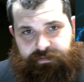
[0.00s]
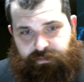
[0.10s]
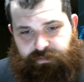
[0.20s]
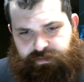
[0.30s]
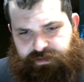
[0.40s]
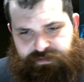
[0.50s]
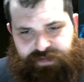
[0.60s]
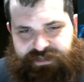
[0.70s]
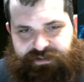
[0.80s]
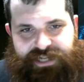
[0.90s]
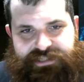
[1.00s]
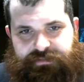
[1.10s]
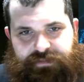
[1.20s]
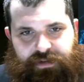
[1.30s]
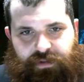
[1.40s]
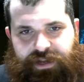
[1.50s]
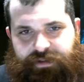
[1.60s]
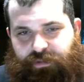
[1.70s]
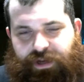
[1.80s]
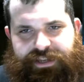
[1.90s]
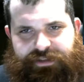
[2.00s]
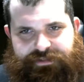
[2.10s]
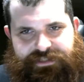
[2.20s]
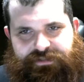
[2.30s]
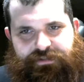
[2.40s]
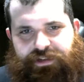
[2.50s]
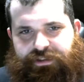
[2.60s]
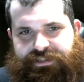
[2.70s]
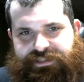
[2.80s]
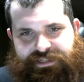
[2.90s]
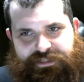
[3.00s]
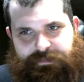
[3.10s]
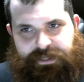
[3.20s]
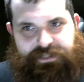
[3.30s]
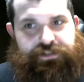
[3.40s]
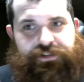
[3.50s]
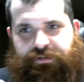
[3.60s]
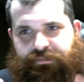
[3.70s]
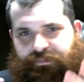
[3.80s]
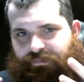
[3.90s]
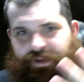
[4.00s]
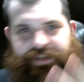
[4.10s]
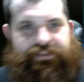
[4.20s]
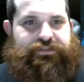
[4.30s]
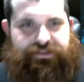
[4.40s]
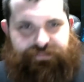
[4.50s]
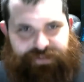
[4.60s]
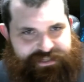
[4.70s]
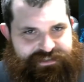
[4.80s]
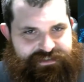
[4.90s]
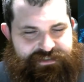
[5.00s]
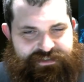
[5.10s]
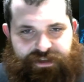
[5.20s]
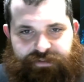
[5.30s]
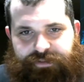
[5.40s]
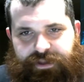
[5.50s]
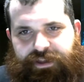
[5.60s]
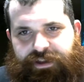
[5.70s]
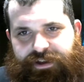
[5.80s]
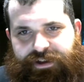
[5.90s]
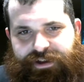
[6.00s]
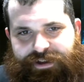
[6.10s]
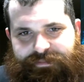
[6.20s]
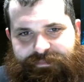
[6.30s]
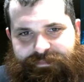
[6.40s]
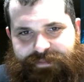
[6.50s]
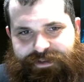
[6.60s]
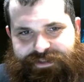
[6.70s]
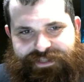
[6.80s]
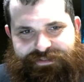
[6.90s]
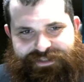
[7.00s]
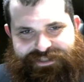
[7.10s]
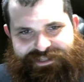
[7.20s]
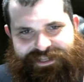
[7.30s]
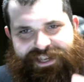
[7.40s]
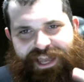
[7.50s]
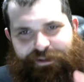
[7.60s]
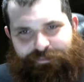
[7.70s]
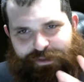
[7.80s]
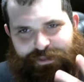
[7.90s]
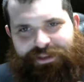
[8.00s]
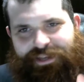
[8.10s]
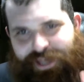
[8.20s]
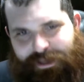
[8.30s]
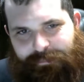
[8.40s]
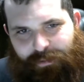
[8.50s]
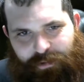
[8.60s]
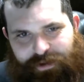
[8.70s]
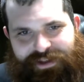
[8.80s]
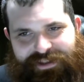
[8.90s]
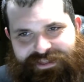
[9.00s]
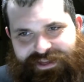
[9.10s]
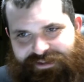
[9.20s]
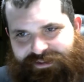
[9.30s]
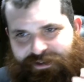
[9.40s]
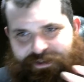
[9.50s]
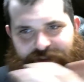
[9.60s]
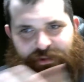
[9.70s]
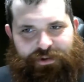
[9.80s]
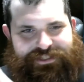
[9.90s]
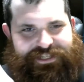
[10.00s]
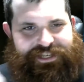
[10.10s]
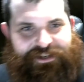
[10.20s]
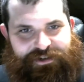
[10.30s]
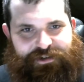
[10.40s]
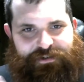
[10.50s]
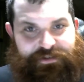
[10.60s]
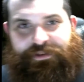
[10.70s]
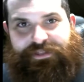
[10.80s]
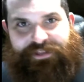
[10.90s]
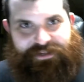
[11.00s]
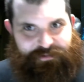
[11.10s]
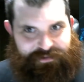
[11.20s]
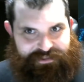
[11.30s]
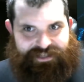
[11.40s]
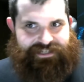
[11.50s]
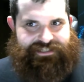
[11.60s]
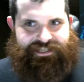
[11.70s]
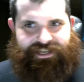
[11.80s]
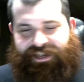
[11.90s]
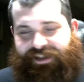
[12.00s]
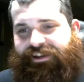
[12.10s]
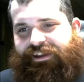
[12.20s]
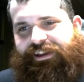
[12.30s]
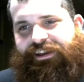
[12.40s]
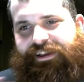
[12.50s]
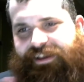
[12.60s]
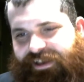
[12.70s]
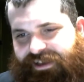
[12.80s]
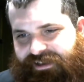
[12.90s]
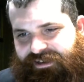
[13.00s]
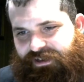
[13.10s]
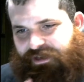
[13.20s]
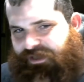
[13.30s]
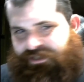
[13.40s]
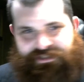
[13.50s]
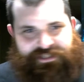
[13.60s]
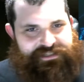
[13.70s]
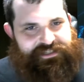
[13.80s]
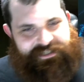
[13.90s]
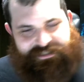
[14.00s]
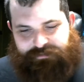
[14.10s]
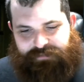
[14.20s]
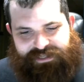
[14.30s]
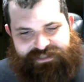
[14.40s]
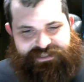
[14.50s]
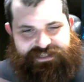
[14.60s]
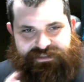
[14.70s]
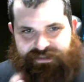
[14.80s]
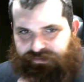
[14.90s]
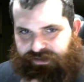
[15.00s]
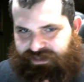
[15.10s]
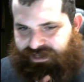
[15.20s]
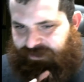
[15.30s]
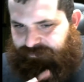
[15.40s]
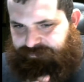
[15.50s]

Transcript: the director asked him like why he was like doing all this, and he just pictured Rachel's face and stuff. He's saying everything a boy that adores a girl you would think would like say, and Rachel says that he's amazing and stuff like that.